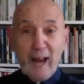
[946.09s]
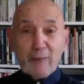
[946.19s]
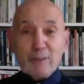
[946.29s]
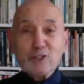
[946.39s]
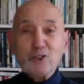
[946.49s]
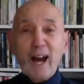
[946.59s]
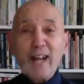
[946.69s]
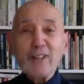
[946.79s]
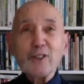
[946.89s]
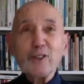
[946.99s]
I was
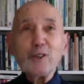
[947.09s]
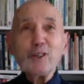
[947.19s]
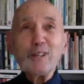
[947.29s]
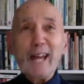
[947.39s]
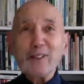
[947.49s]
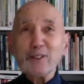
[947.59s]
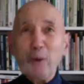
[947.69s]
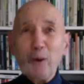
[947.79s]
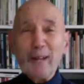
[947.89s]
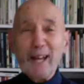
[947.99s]
trying to ululate
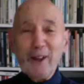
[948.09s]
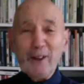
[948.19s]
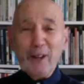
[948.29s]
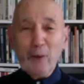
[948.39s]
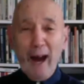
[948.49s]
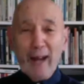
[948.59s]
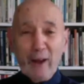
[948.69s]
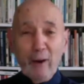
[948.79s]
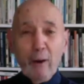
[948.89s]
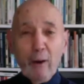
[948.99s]
this morning. I don't know why. I go,